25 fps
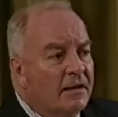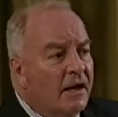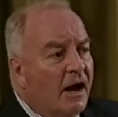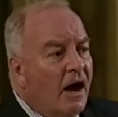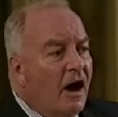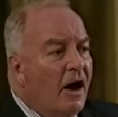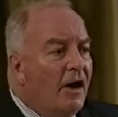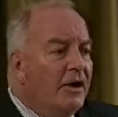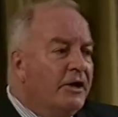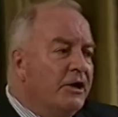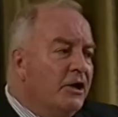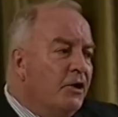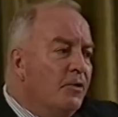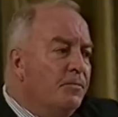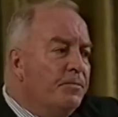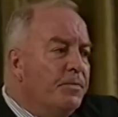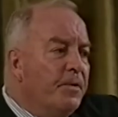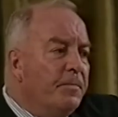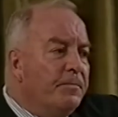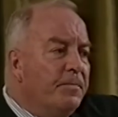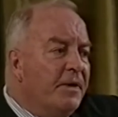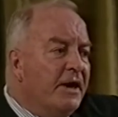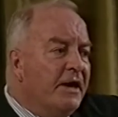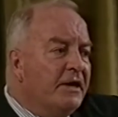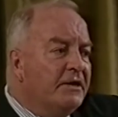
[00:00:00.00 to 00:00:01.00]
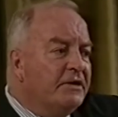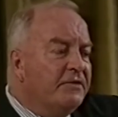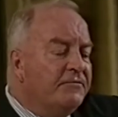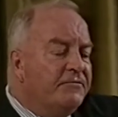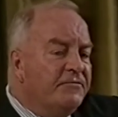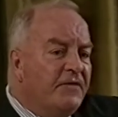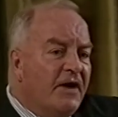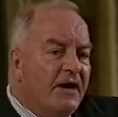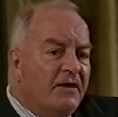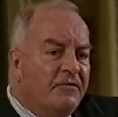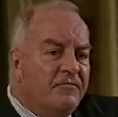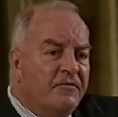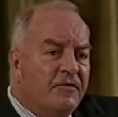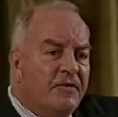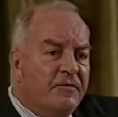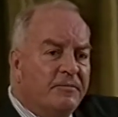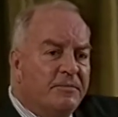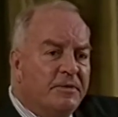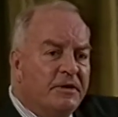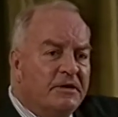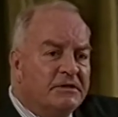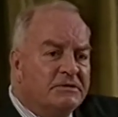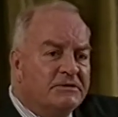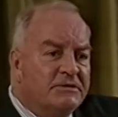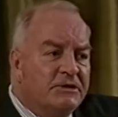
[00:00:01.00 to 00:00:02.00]
Are you prepared to fight for the
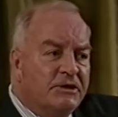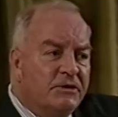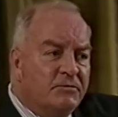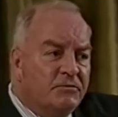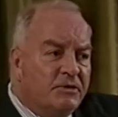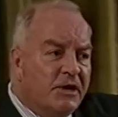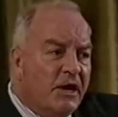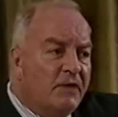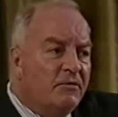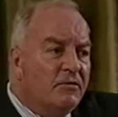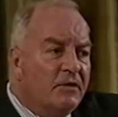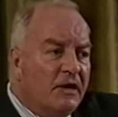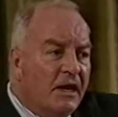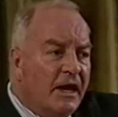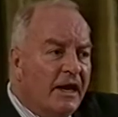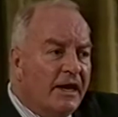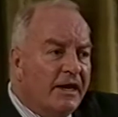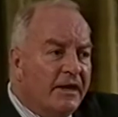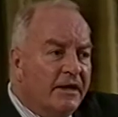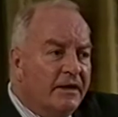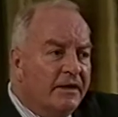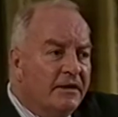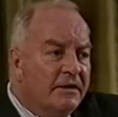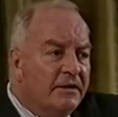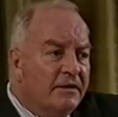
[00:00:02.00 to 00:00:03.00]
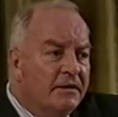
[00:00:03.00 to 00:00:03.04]
person you don't like?